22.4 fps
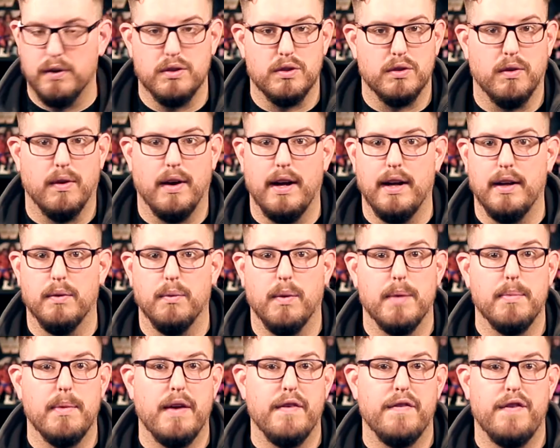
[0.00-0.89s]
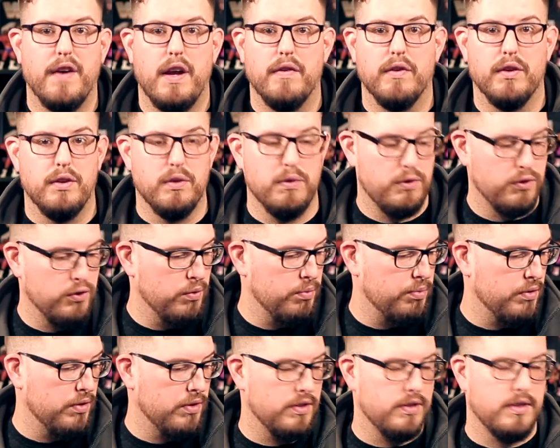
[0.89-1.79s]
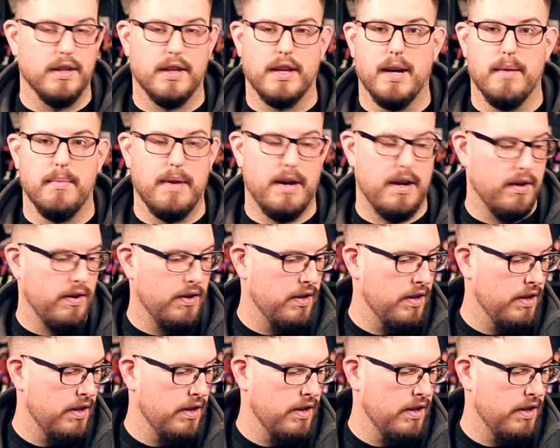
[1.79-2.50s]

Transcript: is great. One of my favorite new troopers to come out.